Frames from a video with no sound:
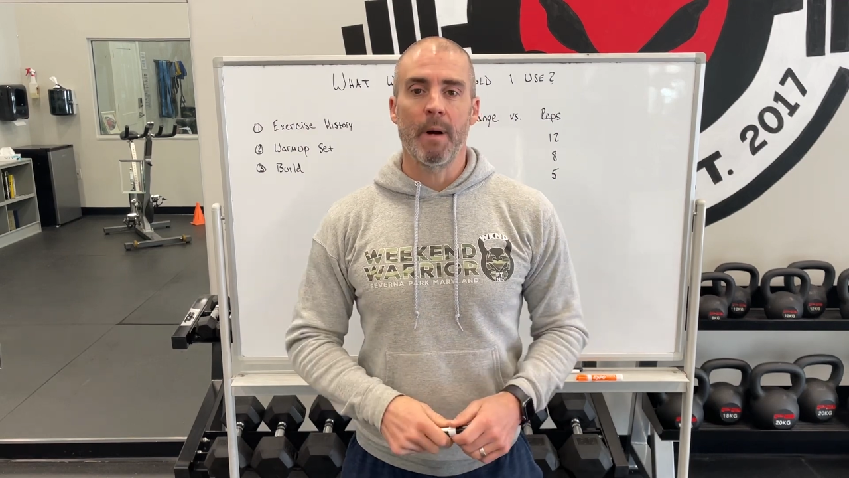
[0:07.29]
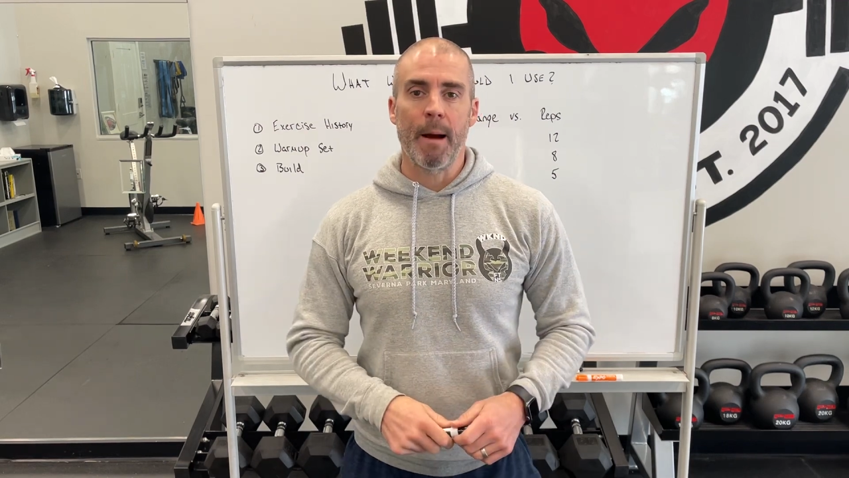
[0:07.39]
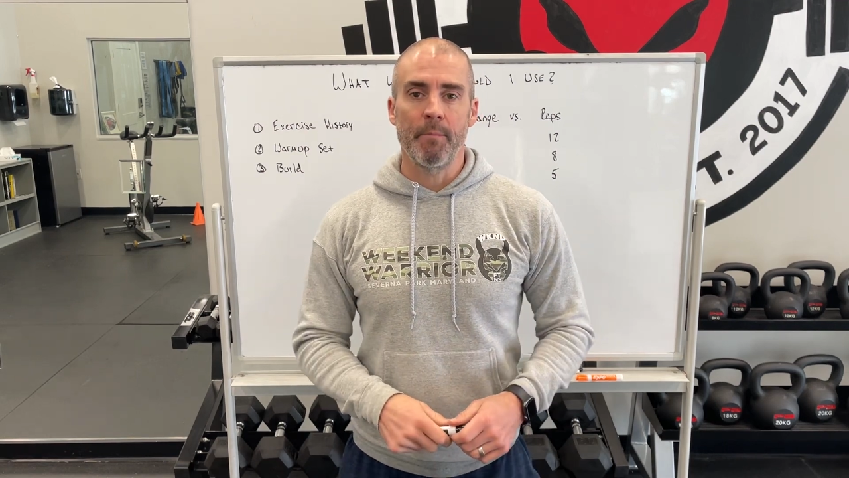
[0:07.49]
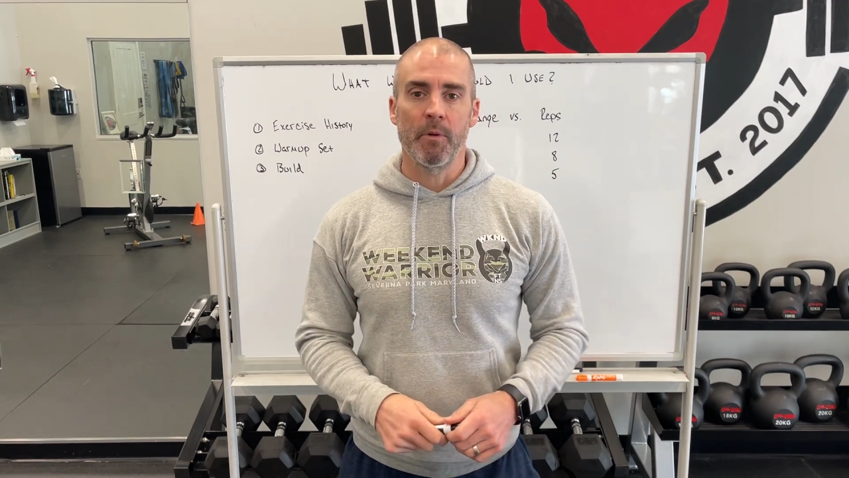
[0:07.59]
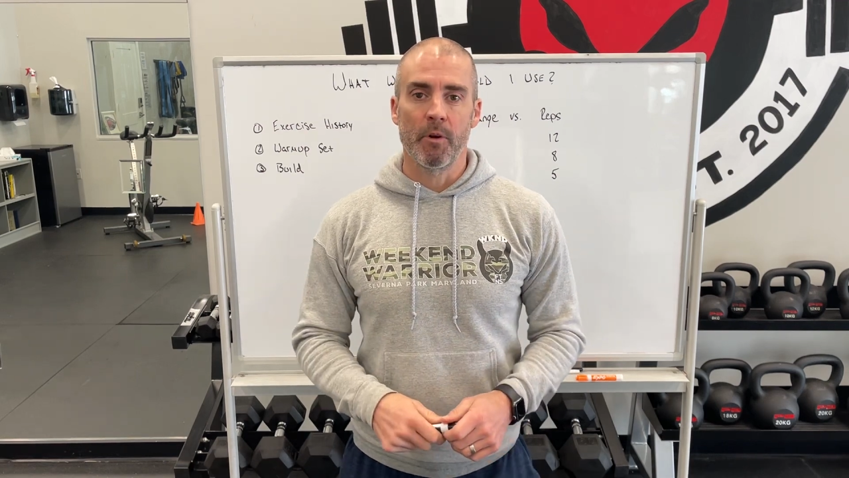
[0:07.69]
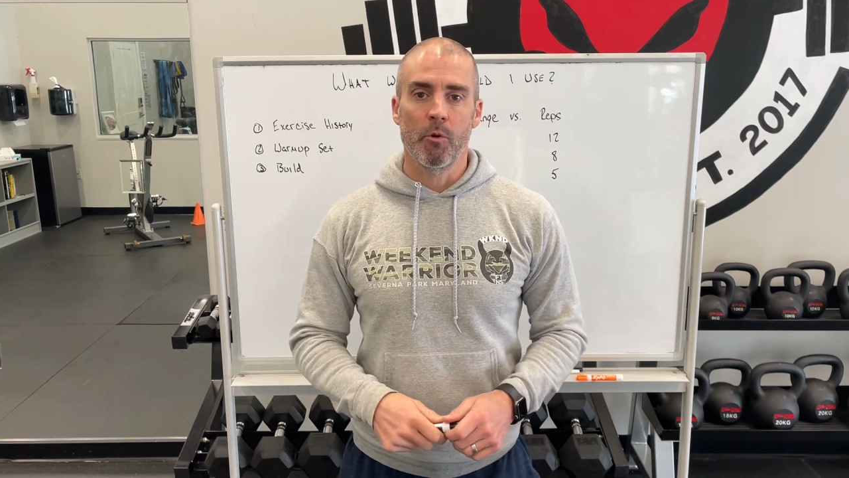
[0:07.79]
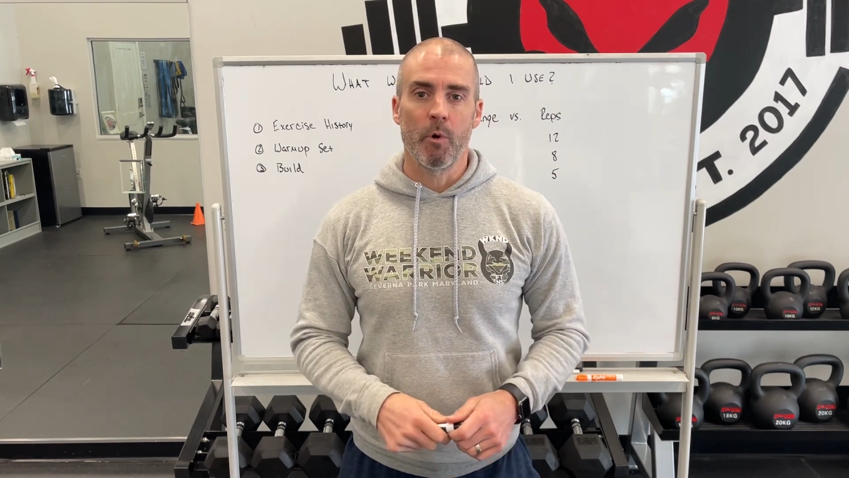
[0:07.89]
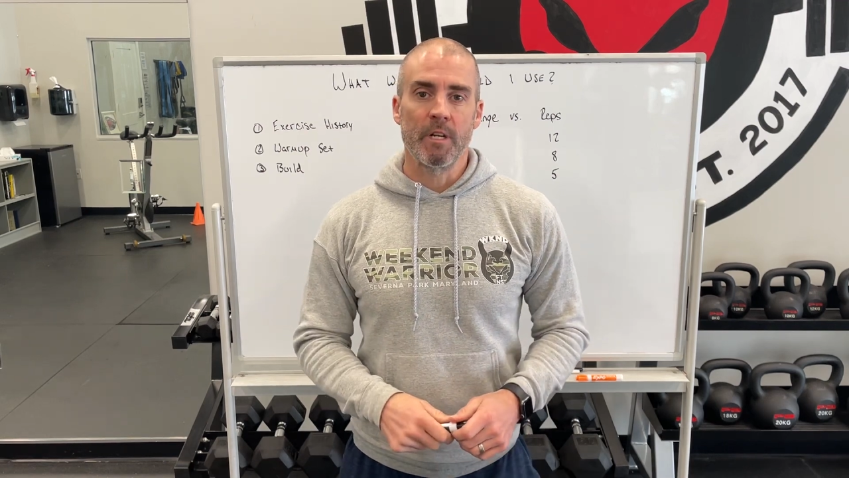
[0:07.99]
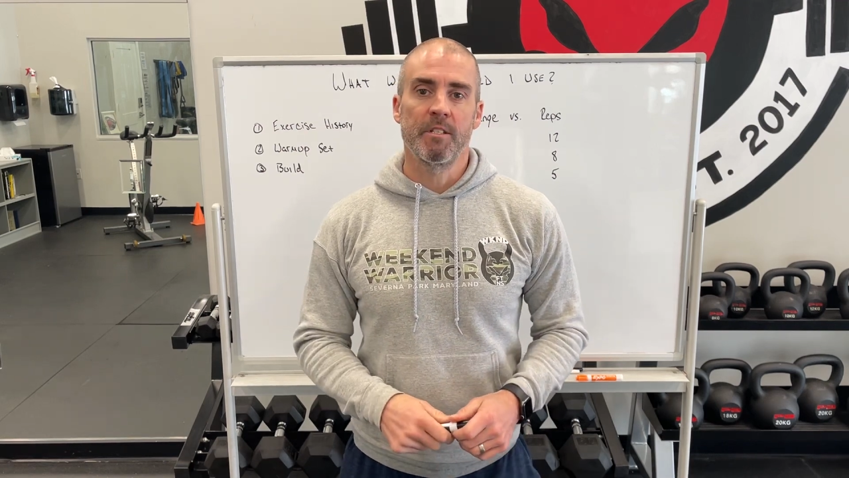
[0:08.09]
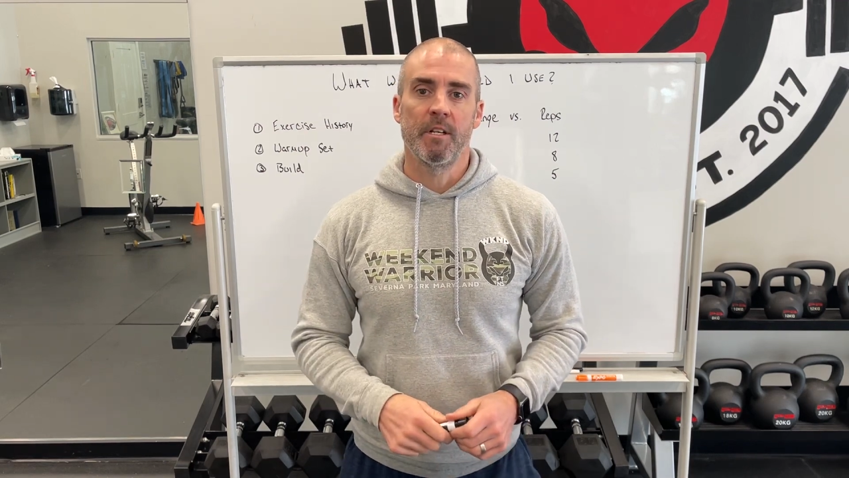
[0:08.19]
popular
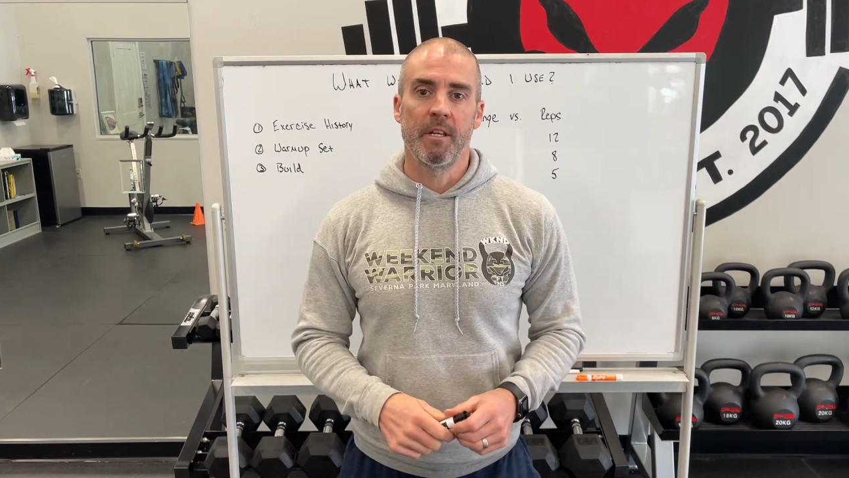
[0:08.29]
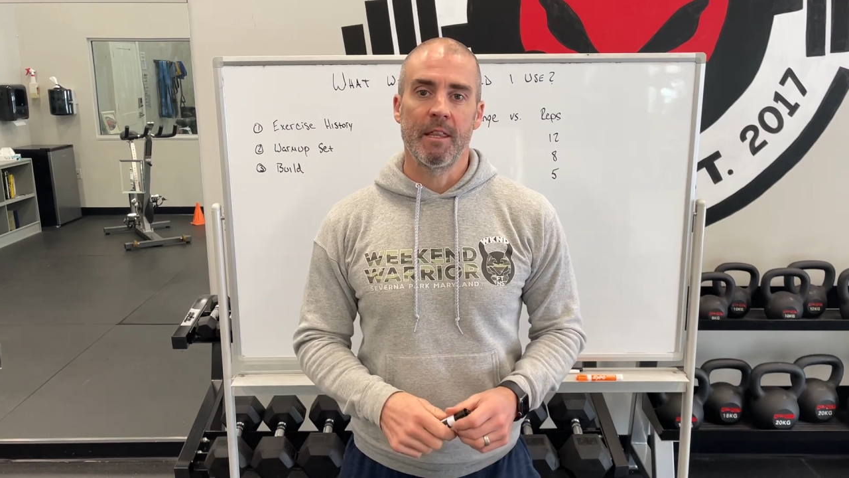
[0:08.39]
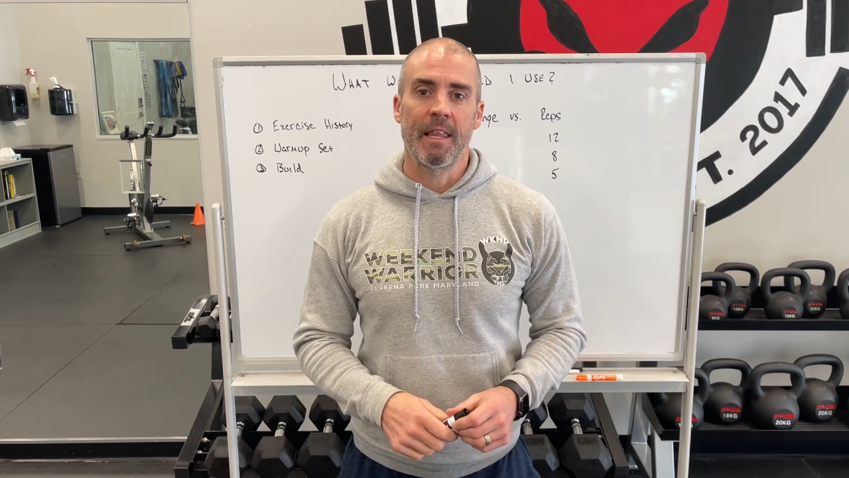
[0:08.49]
question